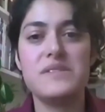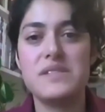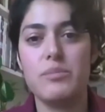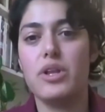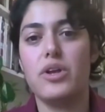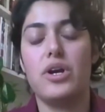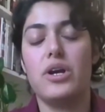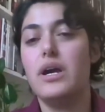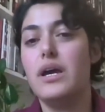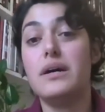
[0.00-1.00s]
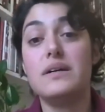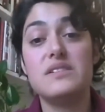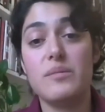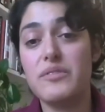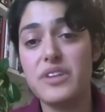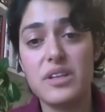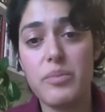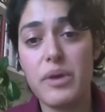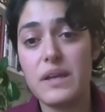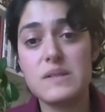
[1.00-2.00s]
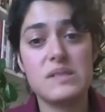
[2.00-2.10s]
similar some of the debates,